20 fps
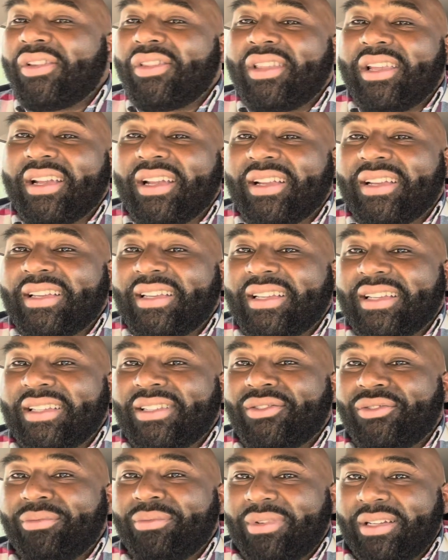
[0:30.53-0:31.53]
think? This
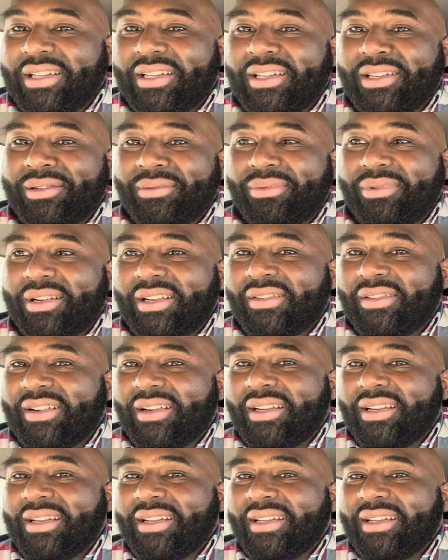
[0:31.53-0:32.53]
is gonna be a good prank, right?